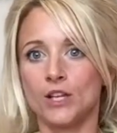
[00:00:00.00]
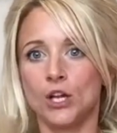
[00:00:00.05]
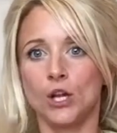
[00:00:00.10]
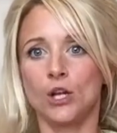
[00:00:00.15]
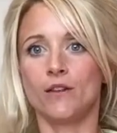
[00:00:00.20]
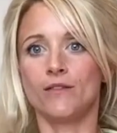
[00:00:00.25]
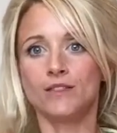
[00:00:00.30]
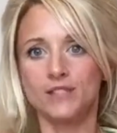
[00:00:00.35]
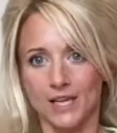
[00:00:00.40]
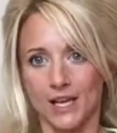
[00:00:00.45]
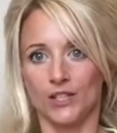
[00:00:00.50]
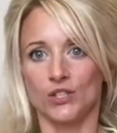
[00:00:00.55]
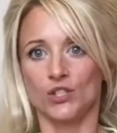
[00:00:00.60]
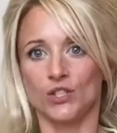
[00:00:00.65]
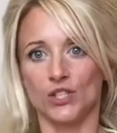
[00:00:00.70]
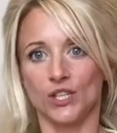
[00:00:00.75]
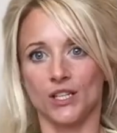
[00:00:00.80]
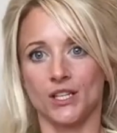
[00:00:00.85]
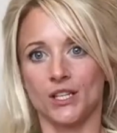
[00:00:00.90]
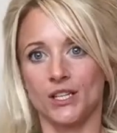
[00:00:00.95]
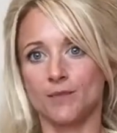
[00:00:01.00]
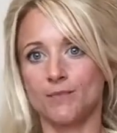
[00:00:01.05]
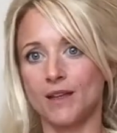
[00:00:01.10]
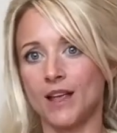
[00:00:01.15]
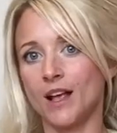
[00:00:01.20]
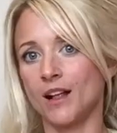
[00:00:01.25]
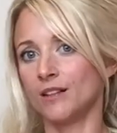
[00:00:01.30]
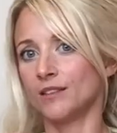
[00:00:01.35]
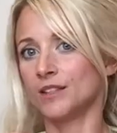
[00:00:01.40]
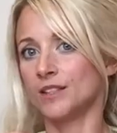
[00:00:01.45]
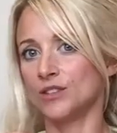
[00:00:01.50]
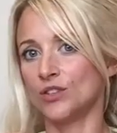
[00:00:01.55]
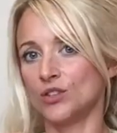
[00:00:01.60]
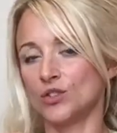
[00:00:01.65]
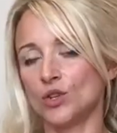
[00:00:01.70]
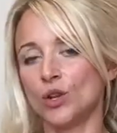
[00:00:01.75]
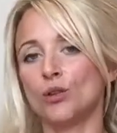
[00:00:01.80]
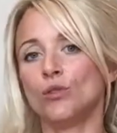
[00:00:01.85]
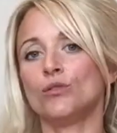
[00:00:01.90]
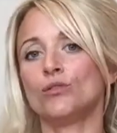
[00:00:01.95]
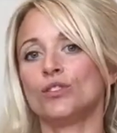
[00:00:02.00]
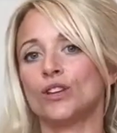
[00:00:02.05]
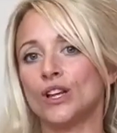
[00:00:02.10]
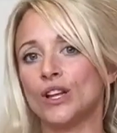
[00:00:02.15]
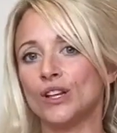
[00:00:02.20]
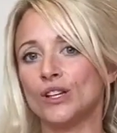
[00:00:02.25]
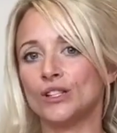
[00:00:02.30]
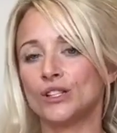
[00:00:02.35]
A lot of tension can be held in the shoulders.